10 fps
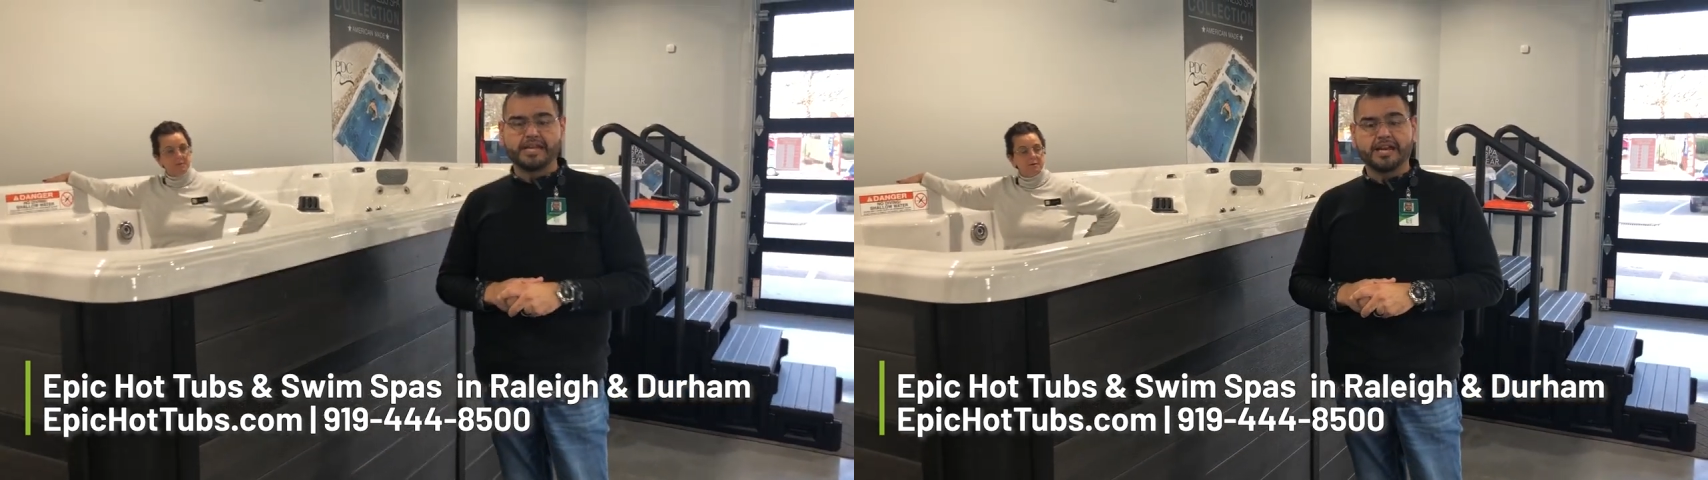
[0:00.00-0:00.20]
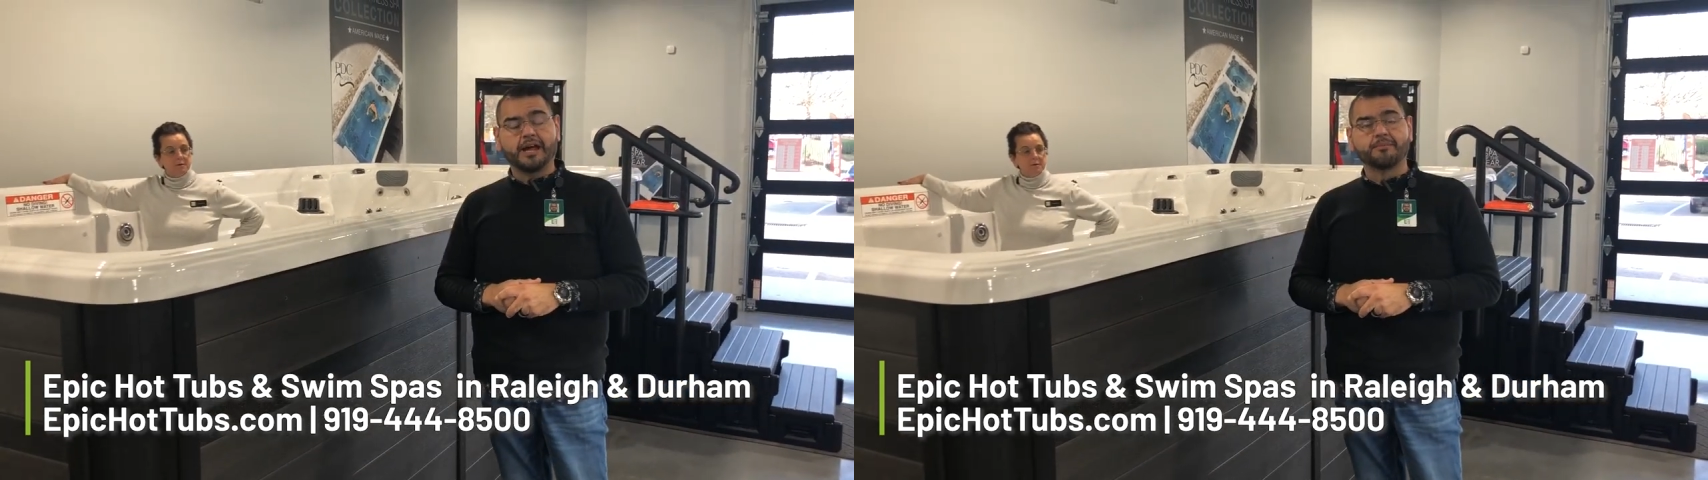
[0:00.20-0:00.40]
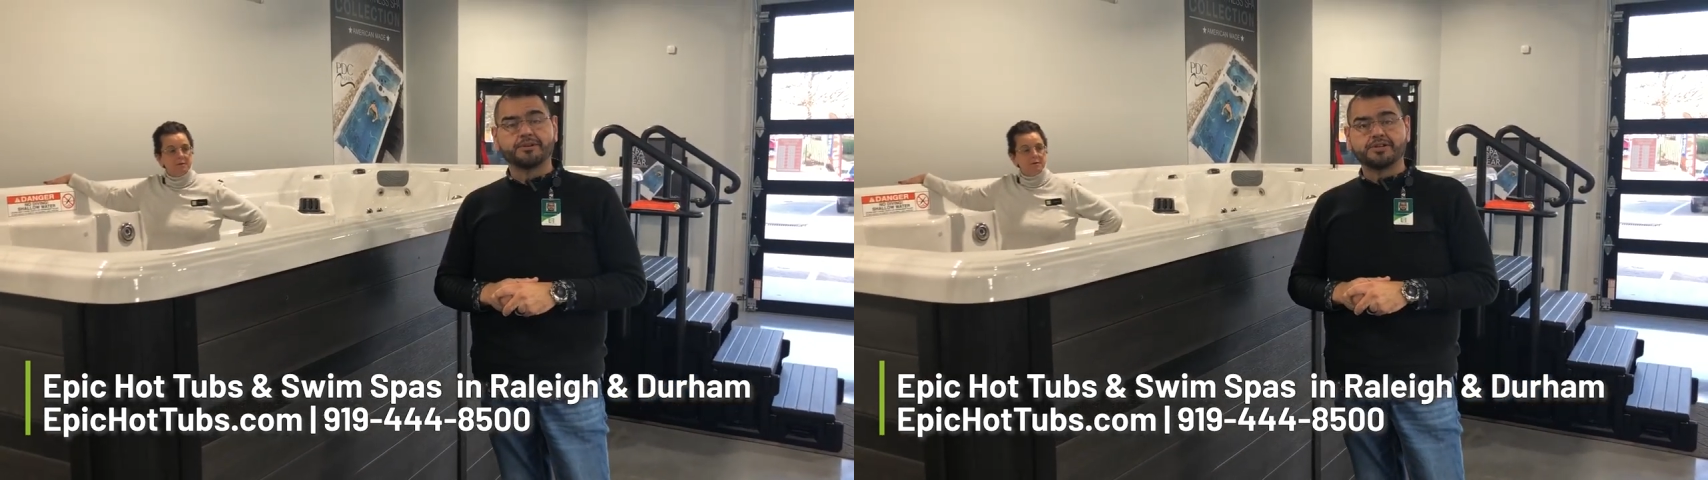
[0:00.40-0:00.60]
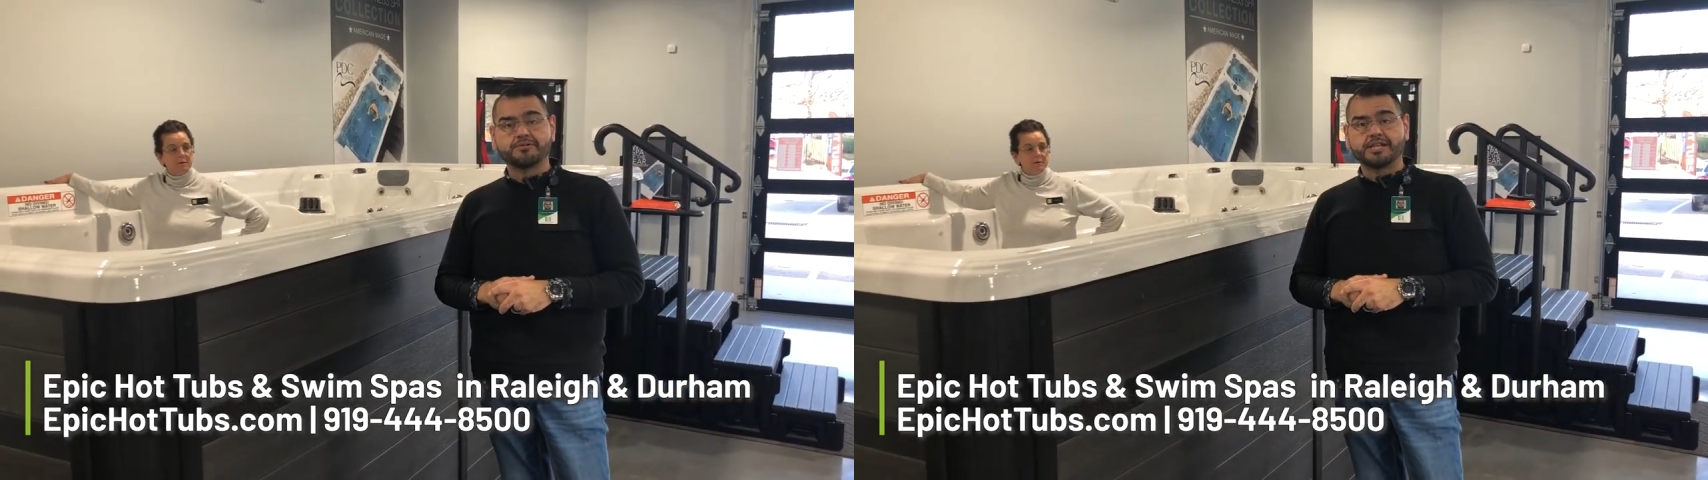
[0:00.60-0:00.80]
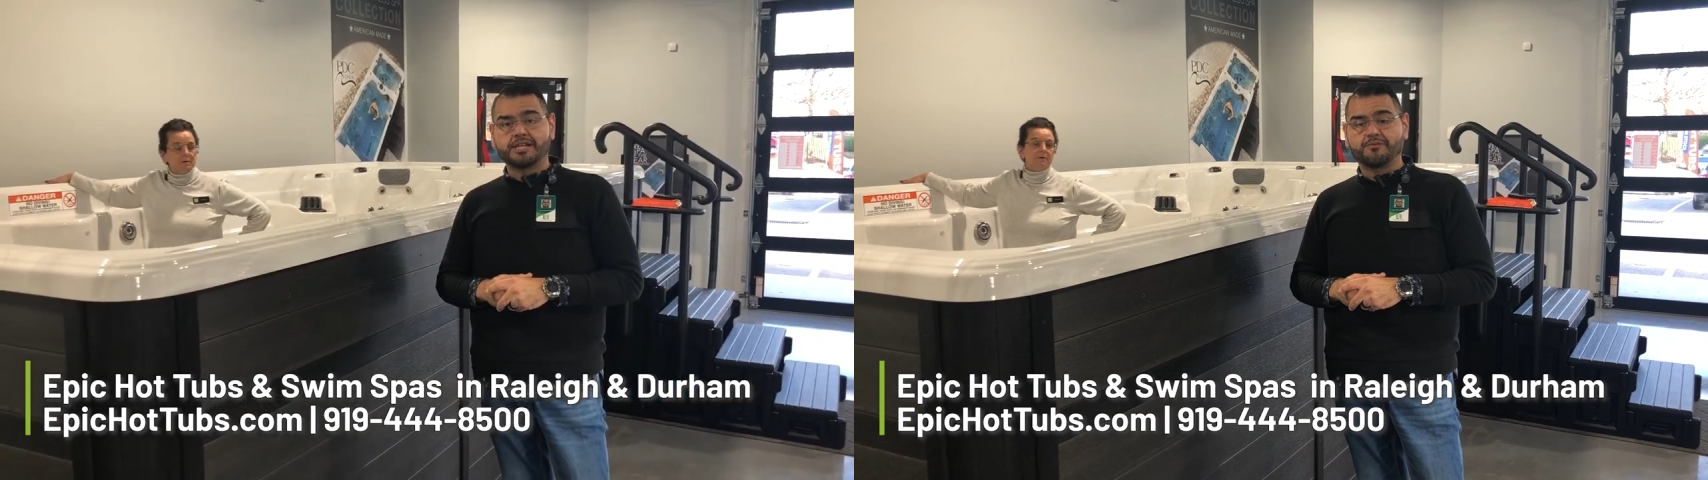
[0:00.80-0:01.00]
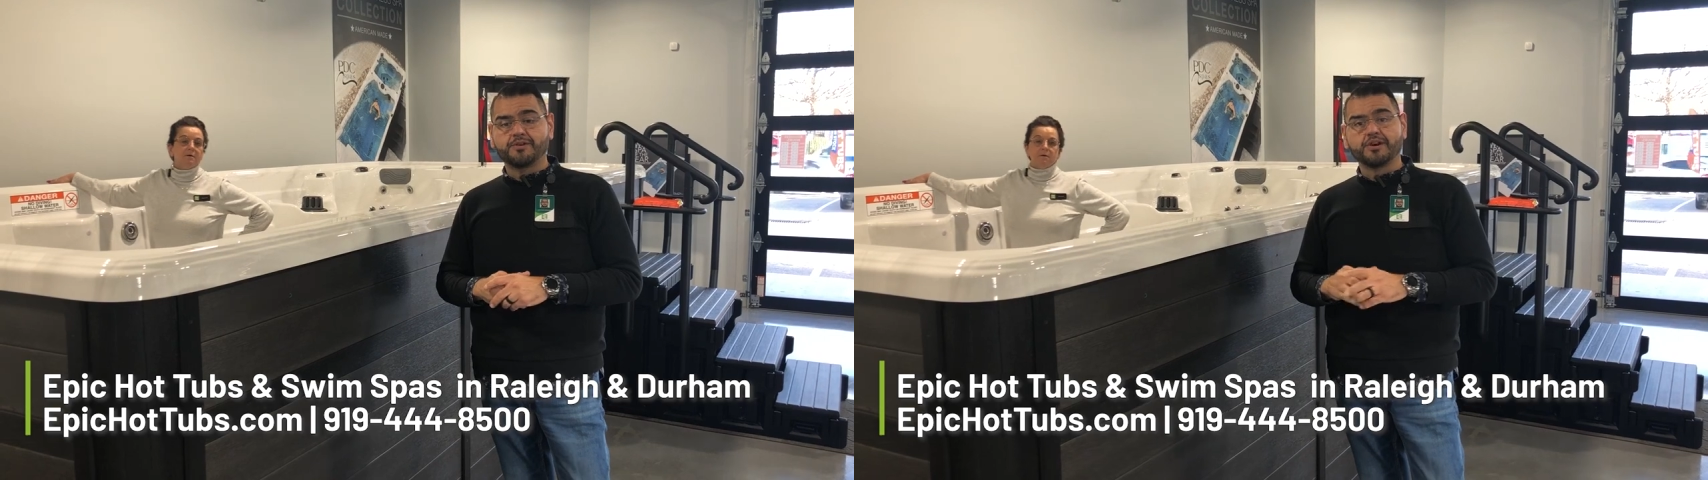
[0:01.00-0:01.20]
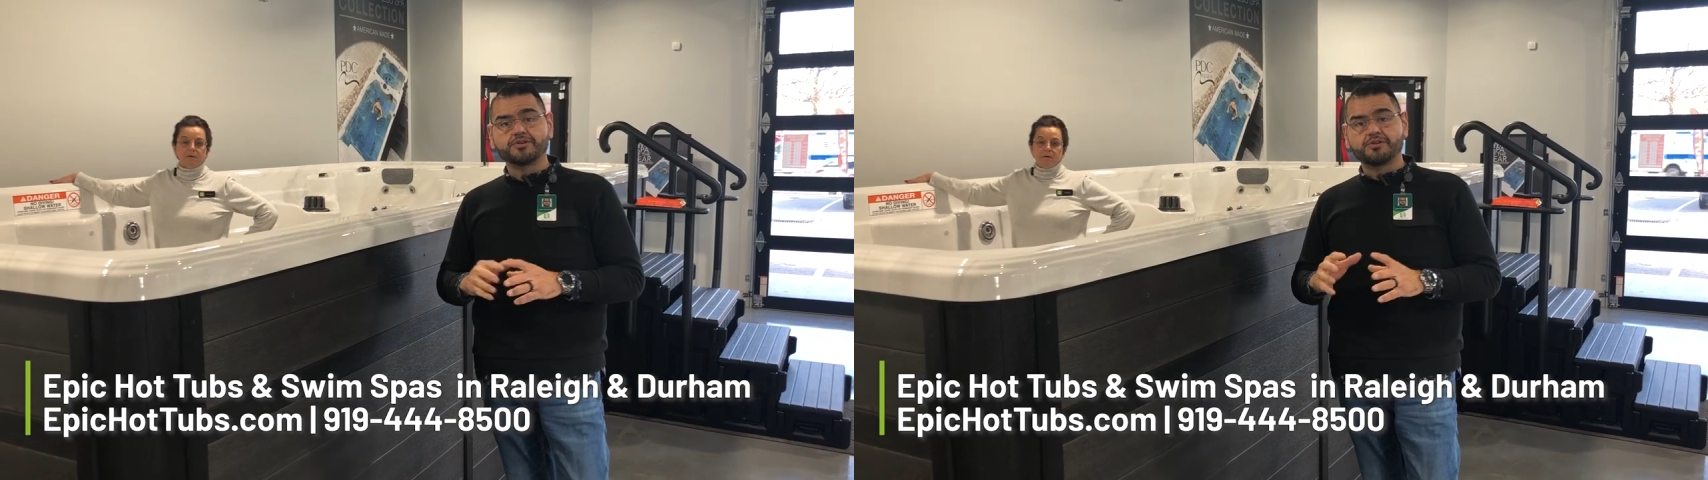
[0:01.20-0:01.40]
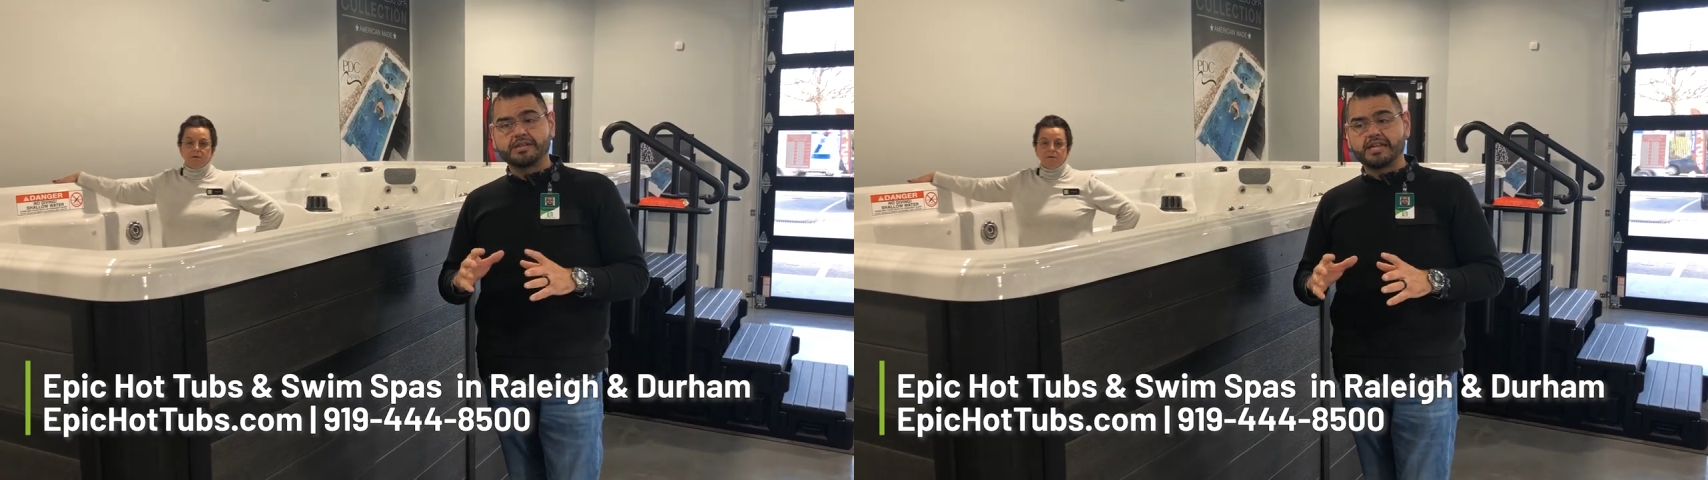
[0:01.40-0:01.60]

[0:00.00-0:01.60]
and an opportunity for those who